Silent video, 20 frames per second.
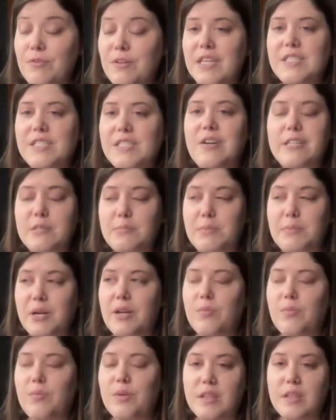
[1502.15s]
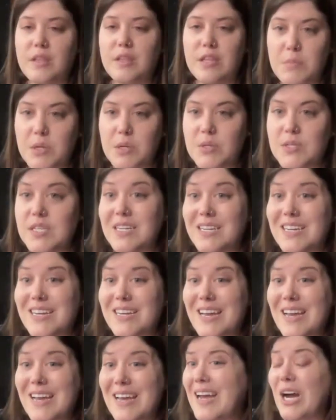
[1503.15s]
They talked about it within the music,
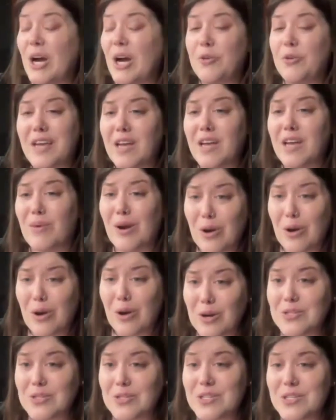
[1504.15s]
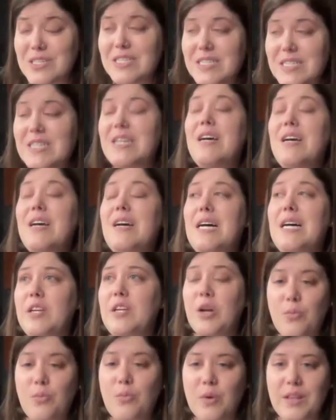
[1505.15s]
how they had rehearsed. You
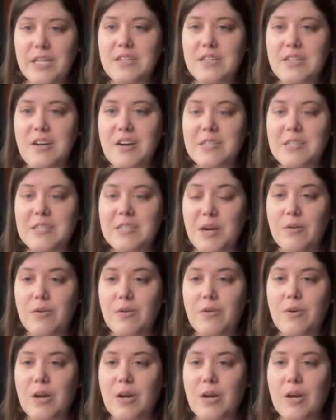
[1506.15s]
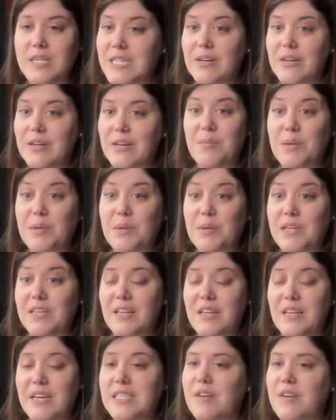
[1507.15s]
know, when they talked about criterion B,
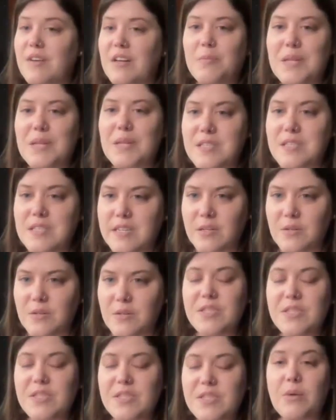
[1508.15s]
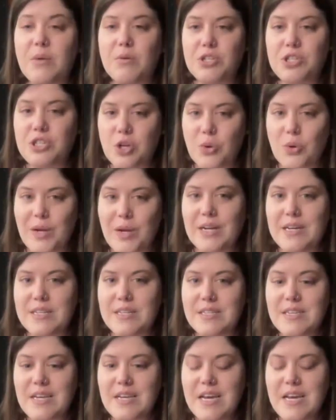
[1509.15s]
like developing skills, they were showing
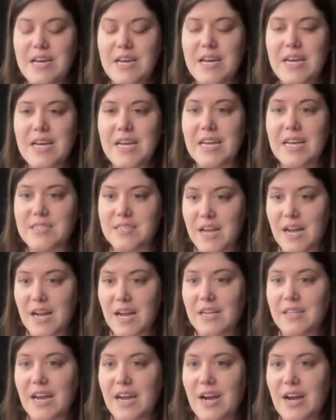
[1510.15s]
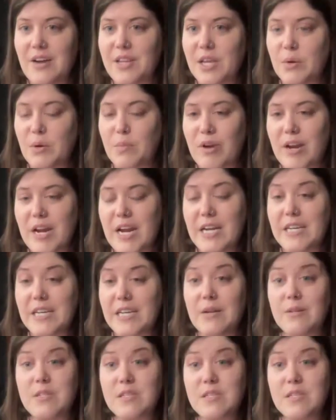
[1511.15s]
us exactly how they were breaking
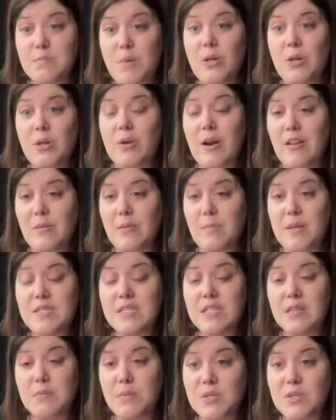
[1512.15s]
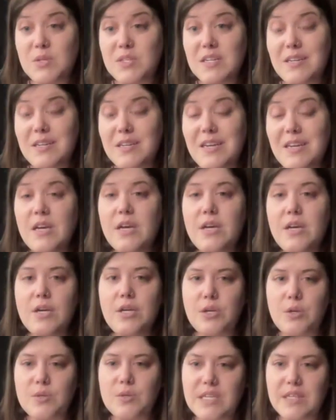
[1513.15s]
down smaller elements of the music,
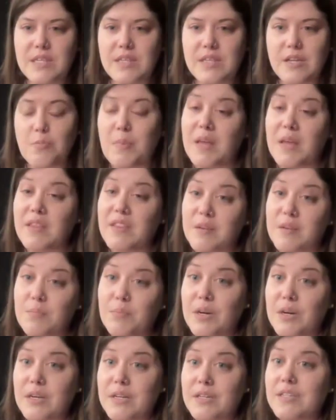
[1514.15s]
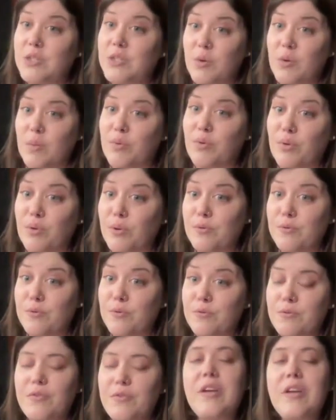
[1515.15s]
using their method book to
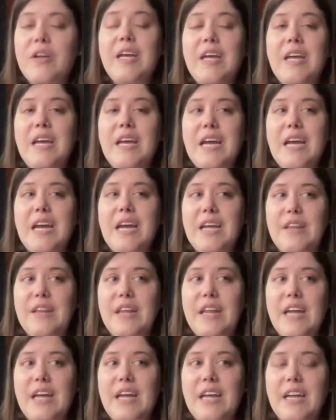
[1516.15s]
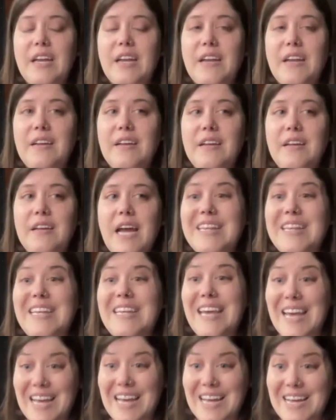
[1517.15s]
improve. And then at
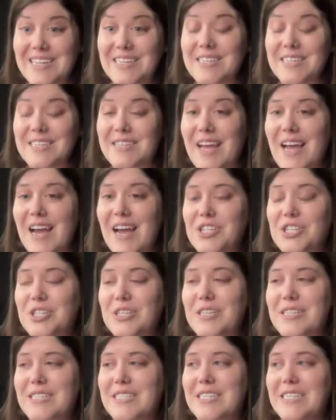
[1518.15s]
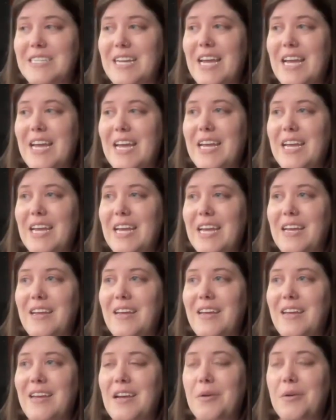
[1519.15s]
the end, they actually did
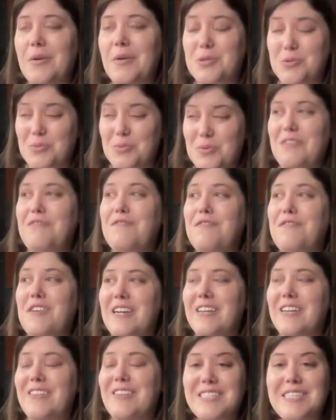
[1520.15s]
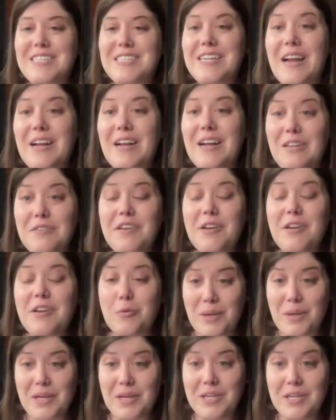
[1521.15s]
a was really fun. They did an
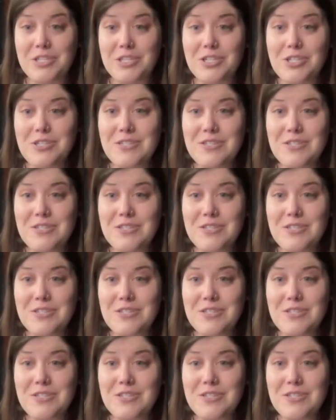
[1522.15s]
elevator pitch.